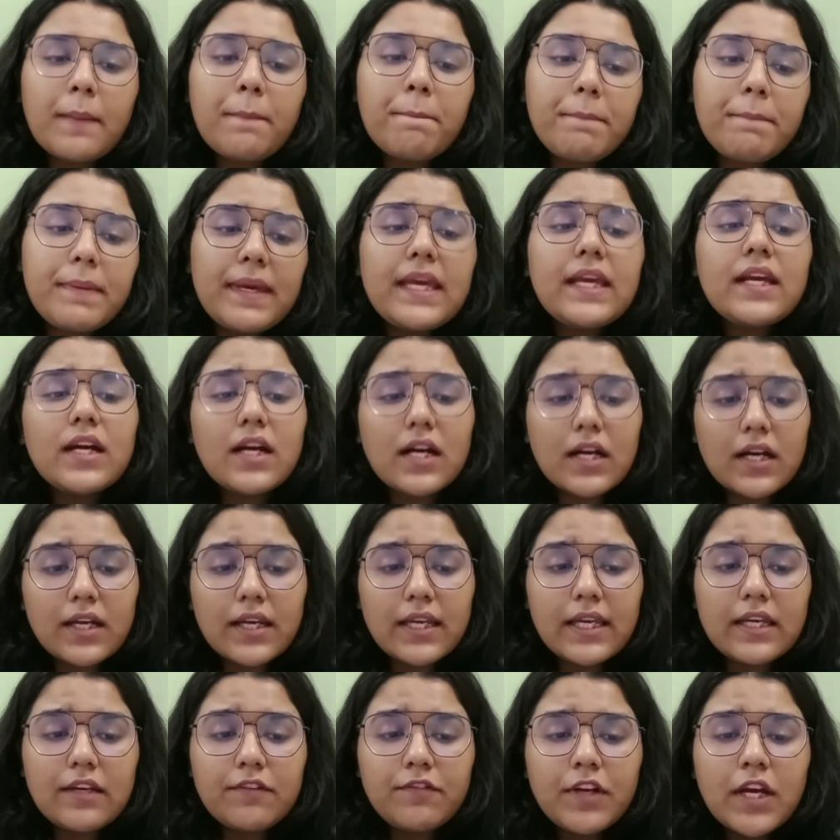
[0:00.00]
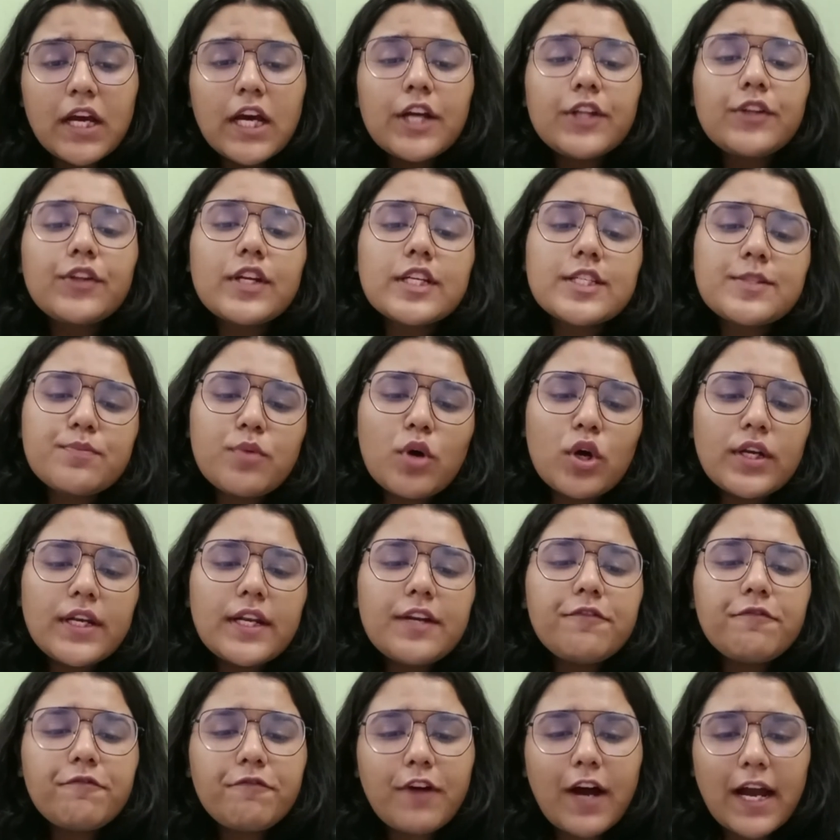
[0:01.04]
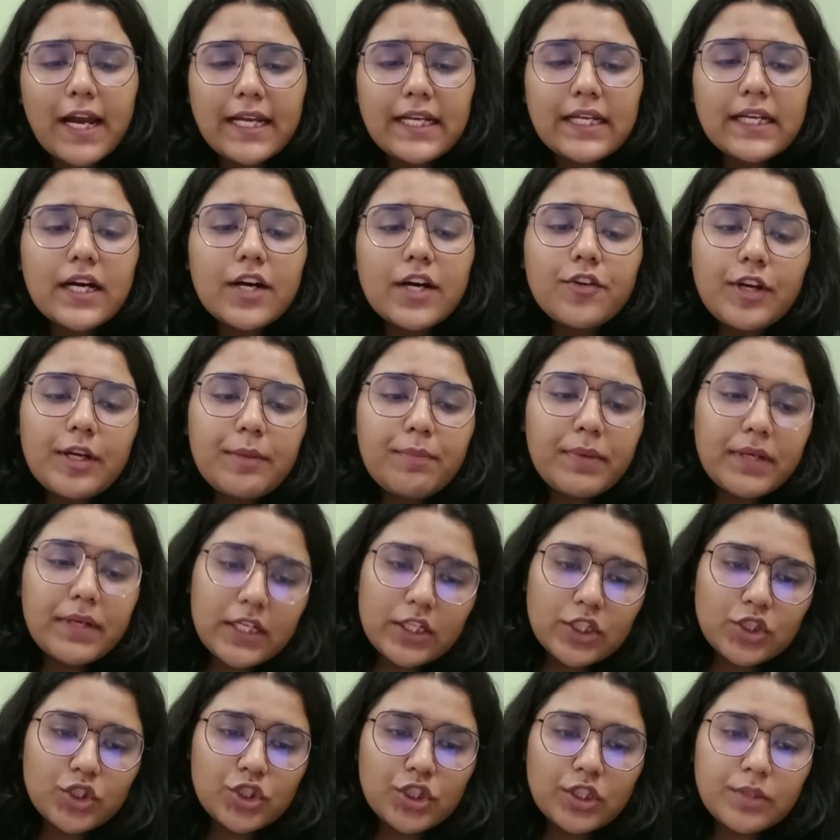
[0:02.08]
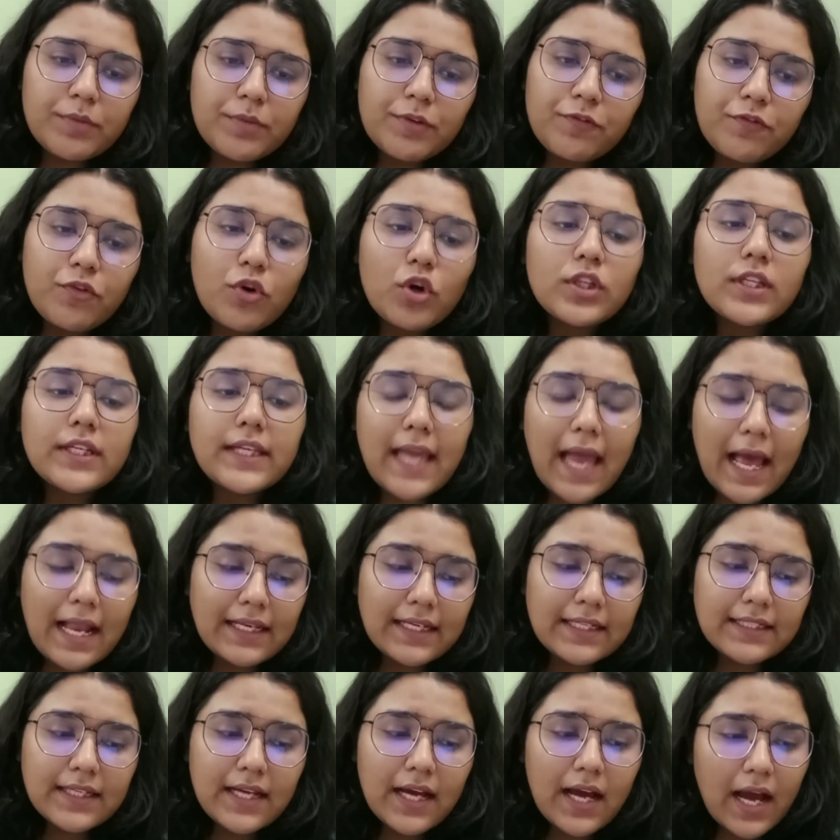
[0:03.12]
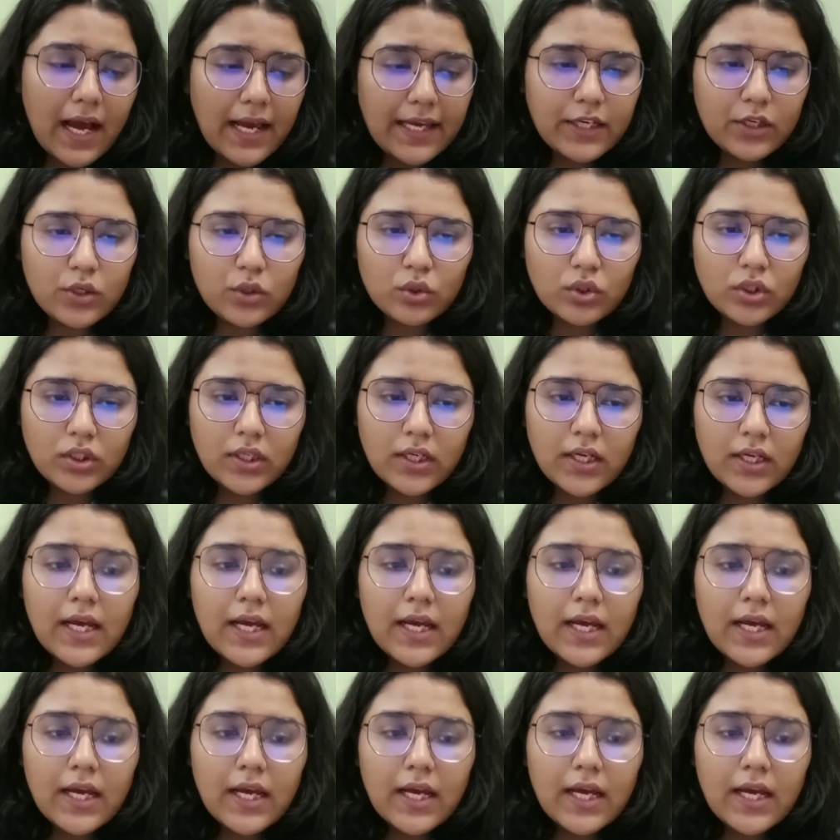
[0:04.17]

Being aggrieved, the respondent filed a writ petition before the Calcutta High Court,